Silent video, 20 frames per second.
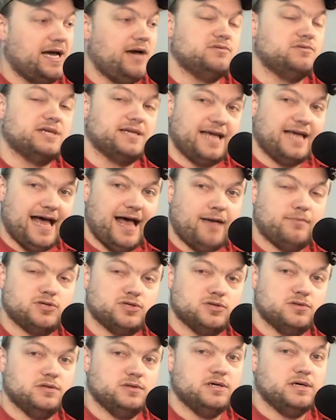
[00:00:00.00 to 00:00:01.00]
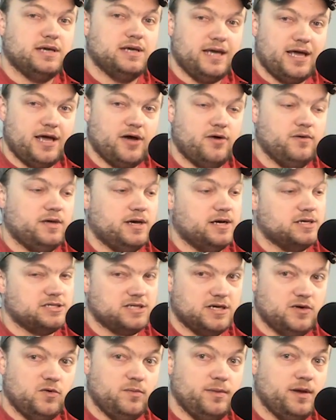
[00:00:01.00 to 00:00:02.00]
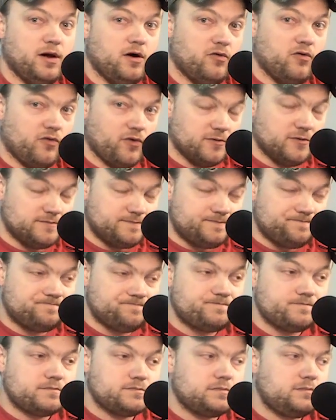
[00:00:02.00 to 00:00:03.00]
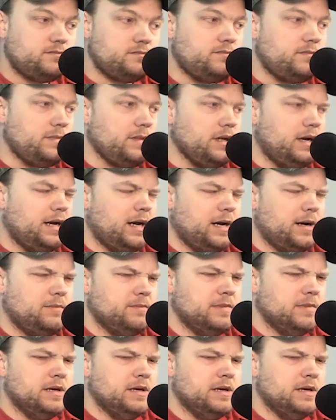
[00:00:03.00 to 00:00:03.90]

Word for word: I was like, absolutely, hell yes, it will be over.